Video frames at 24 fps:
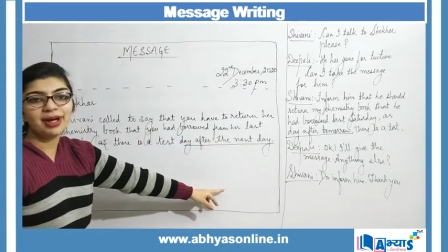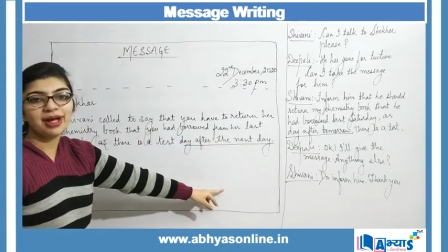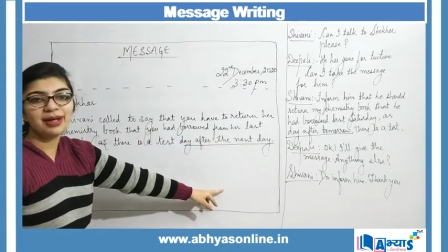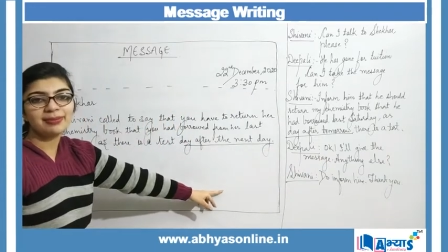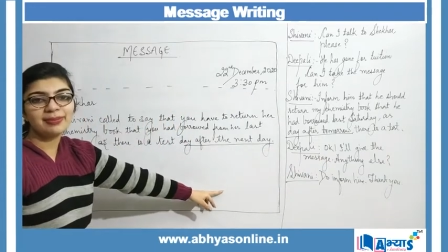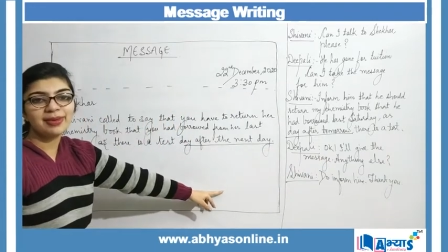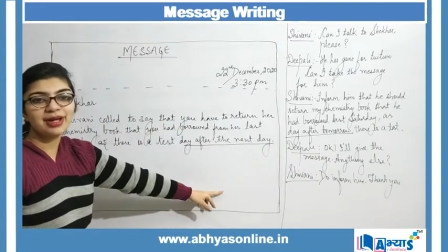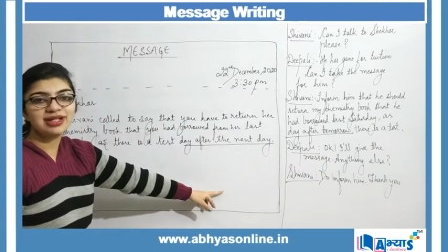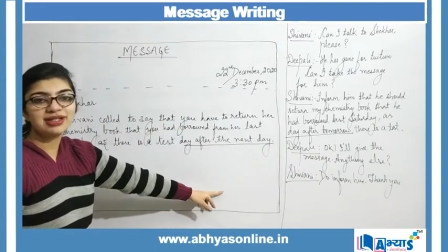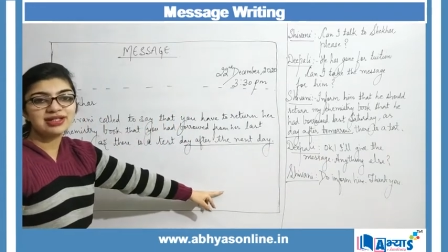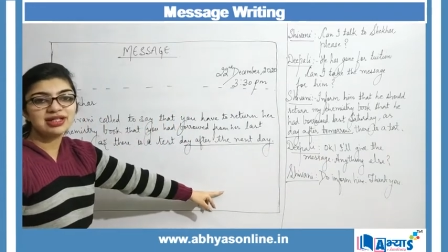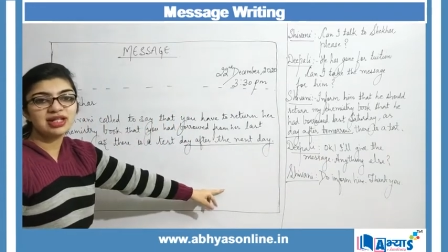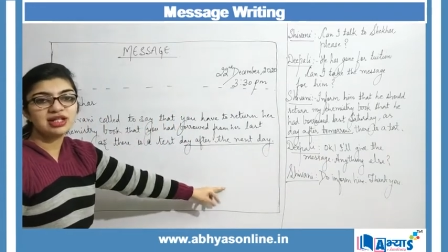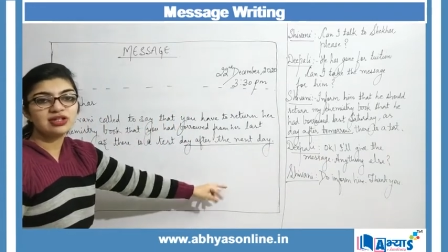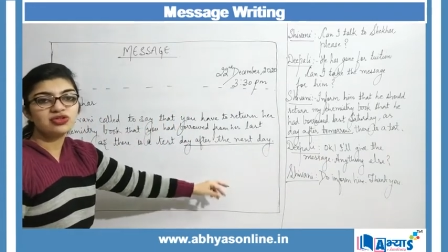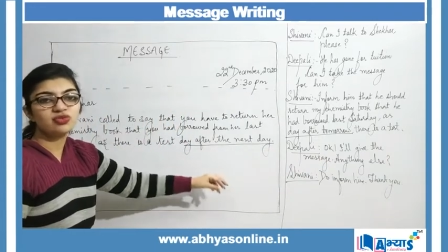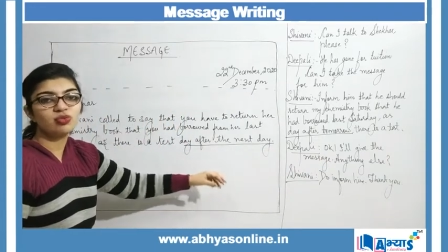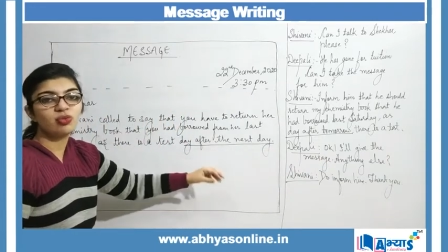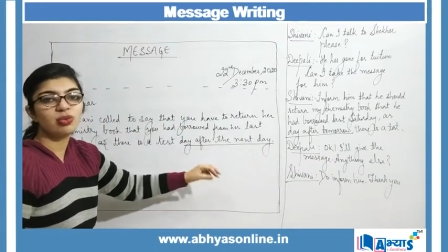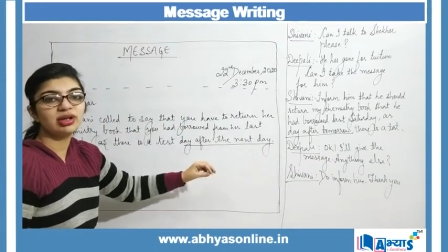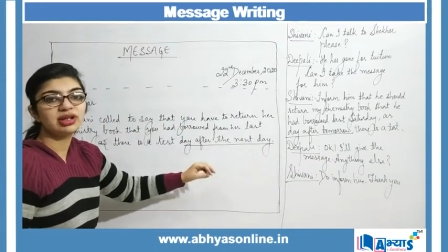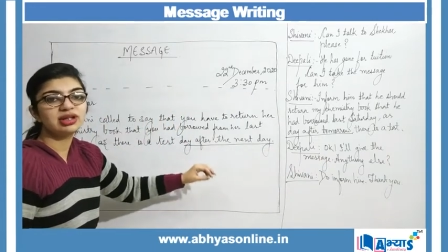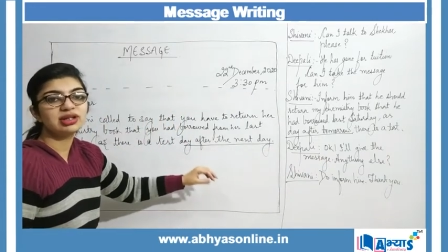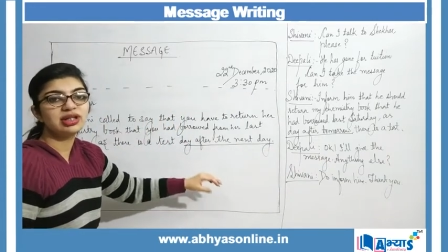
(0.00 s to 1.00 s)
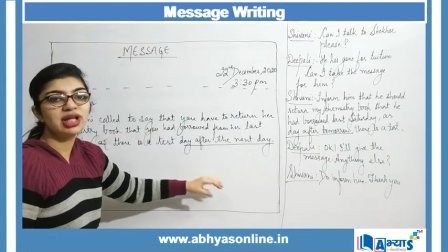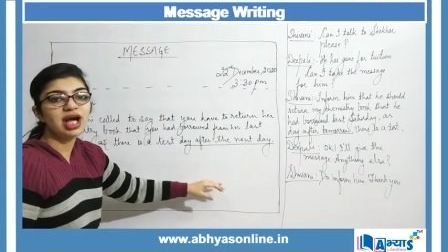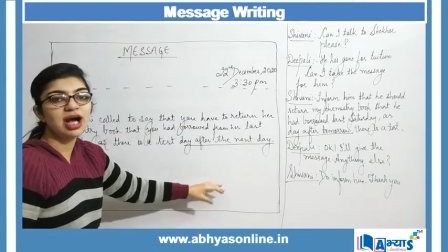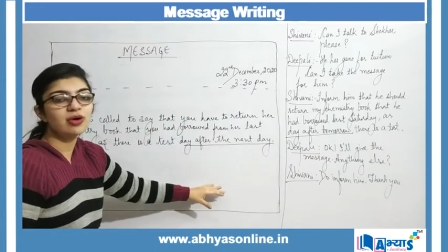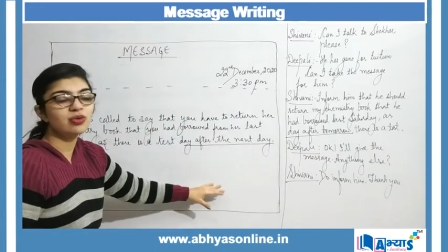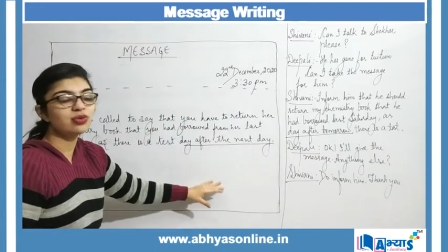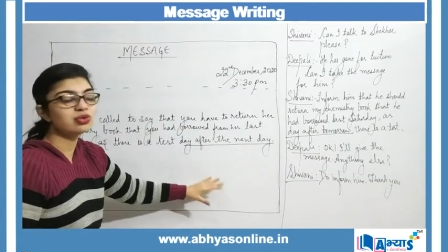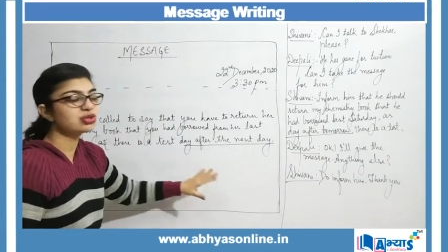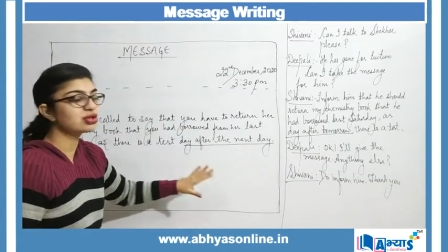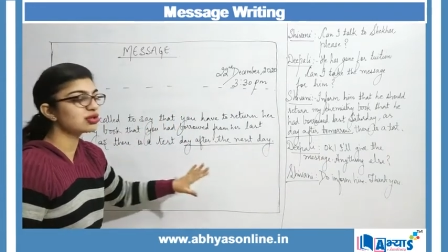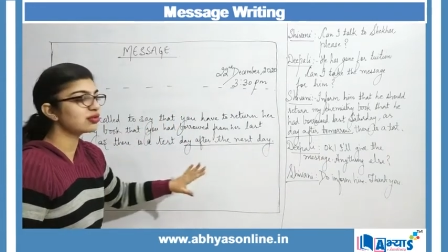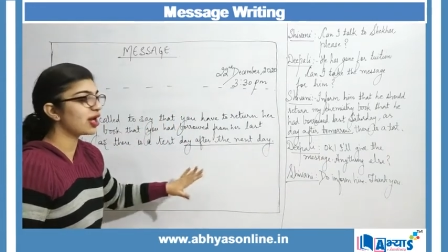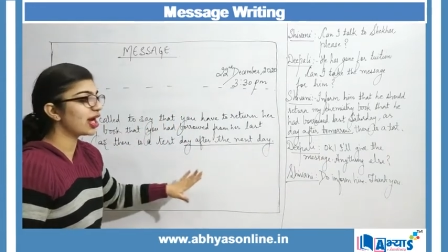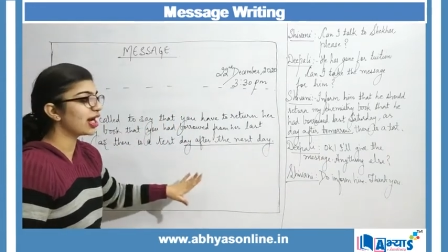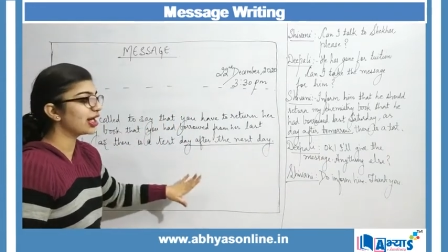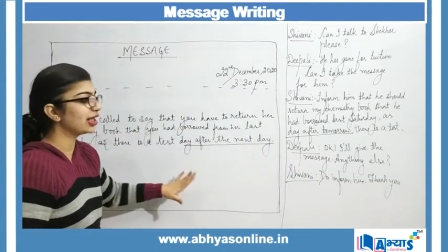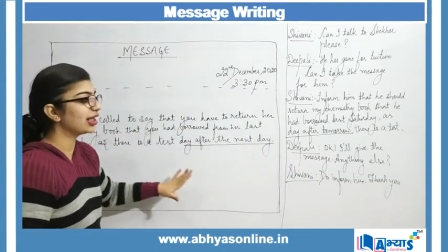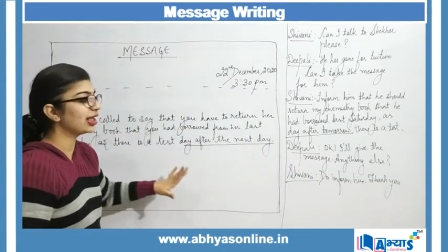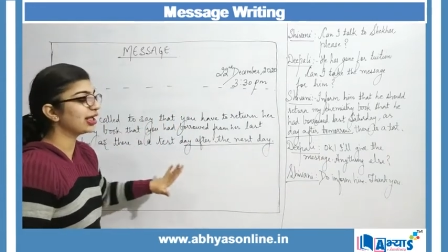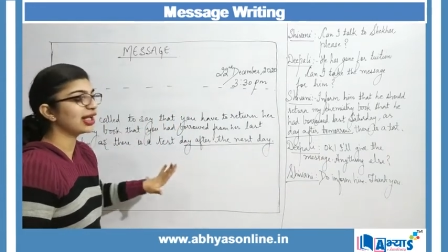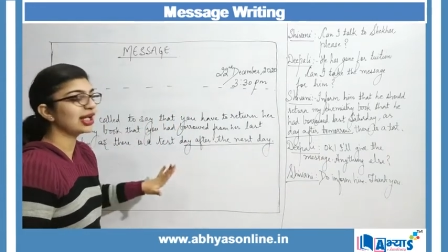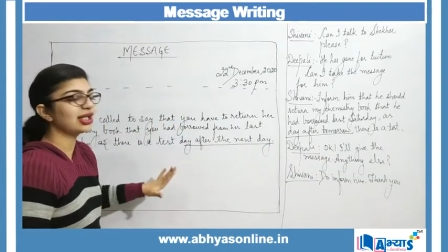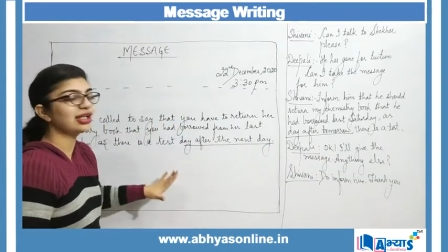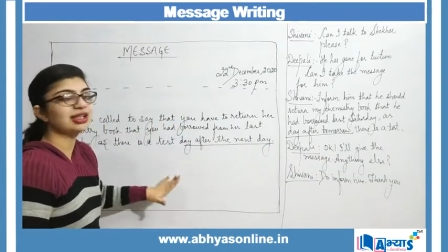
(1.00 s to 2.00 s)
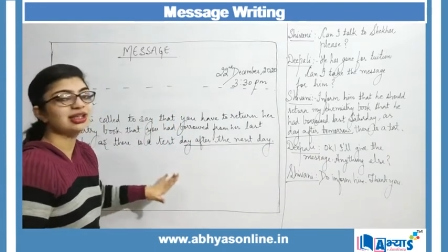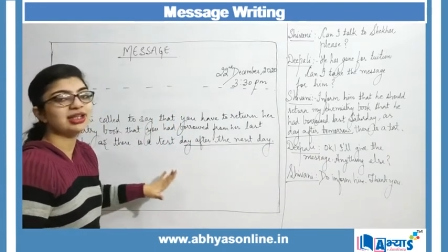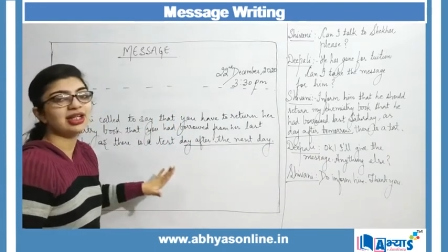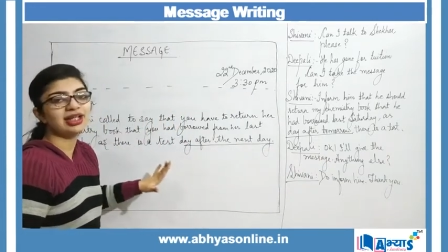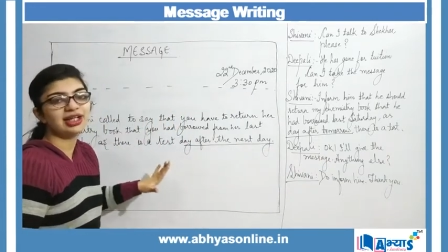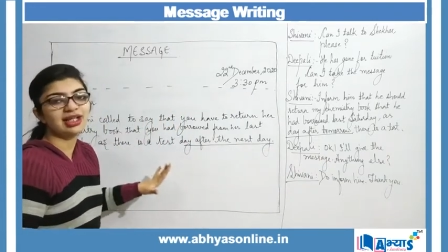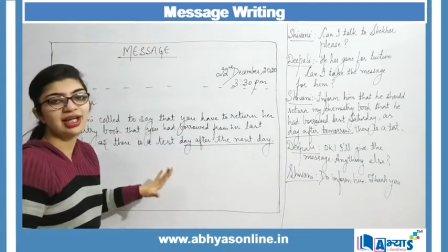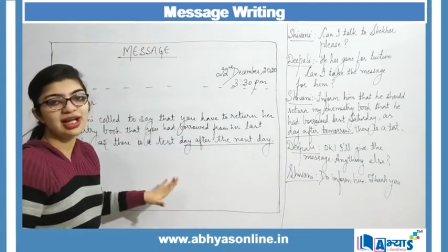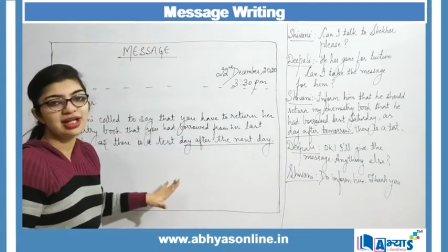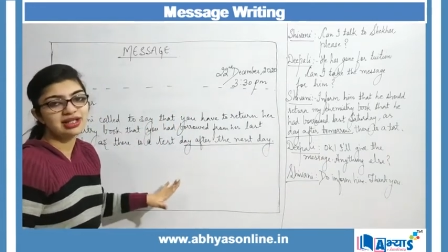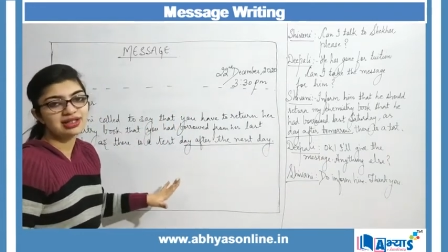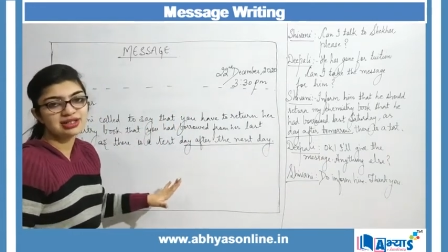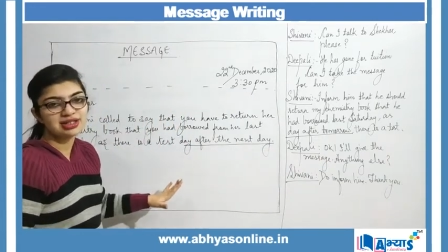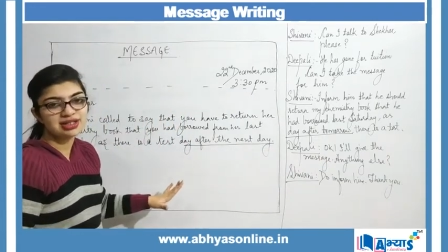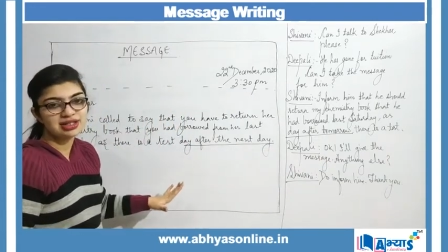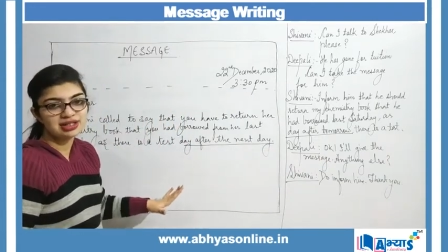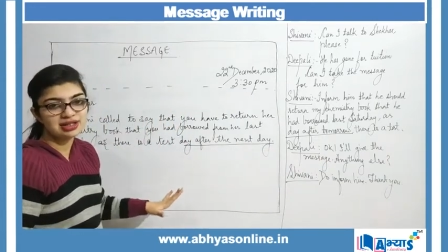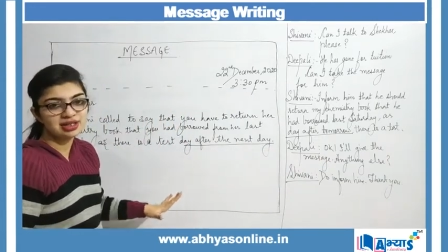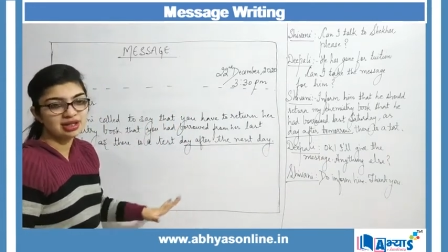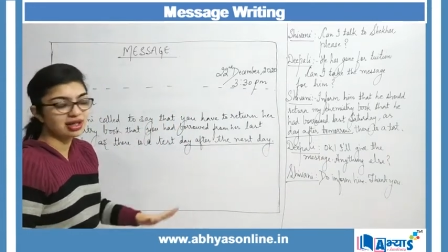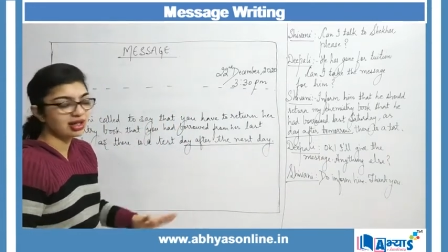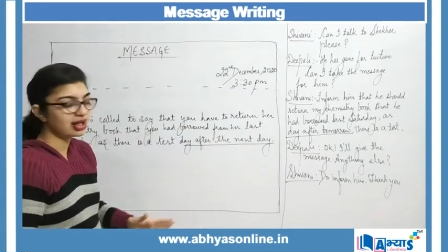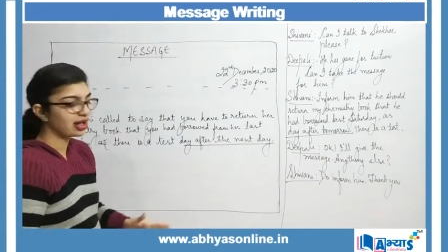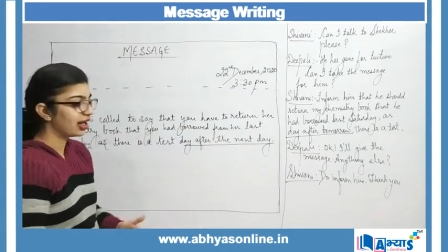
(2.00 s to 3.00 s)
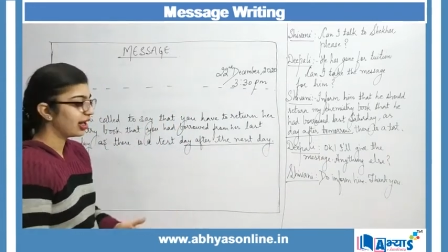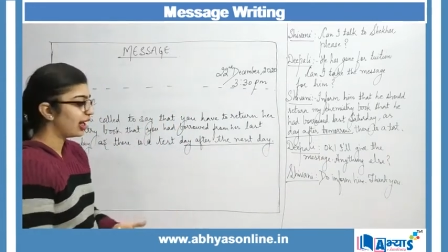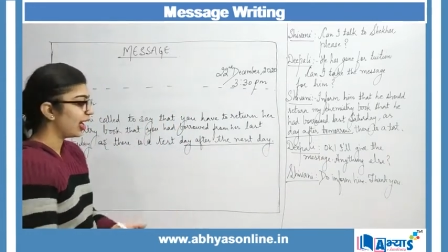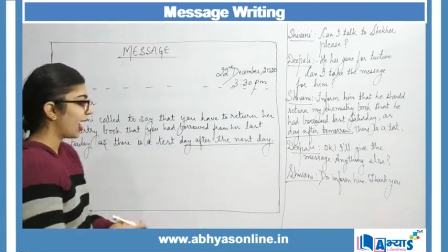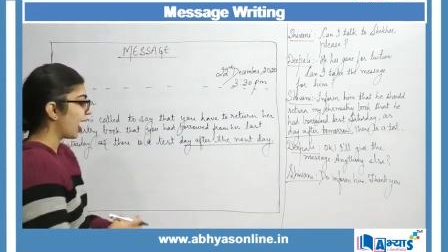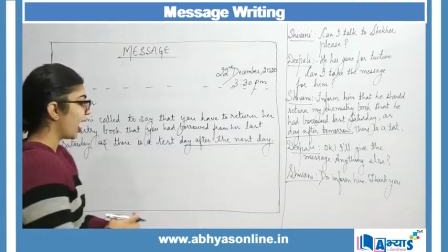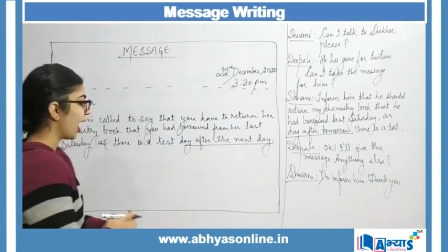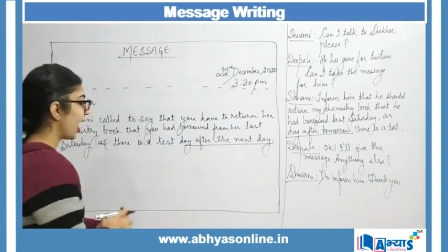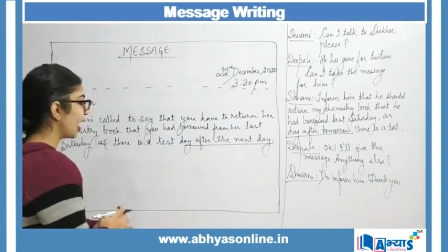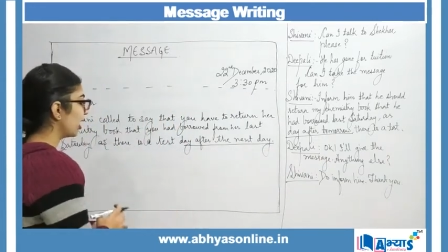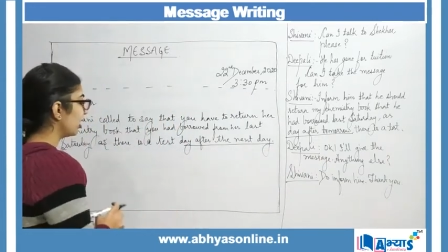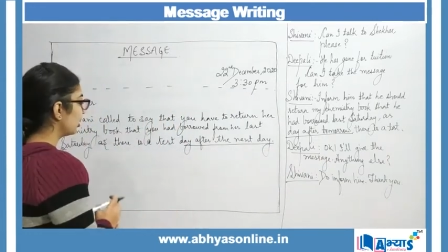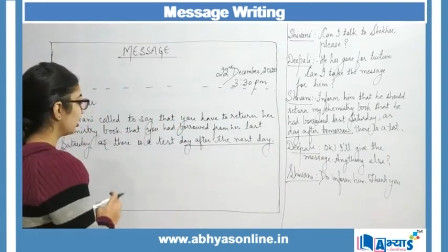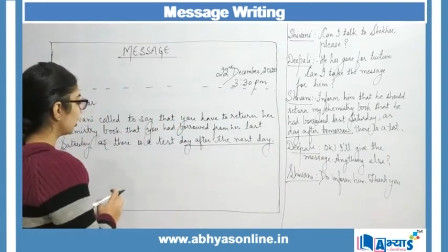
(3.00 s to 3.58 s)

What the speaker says: message without writing anything else. And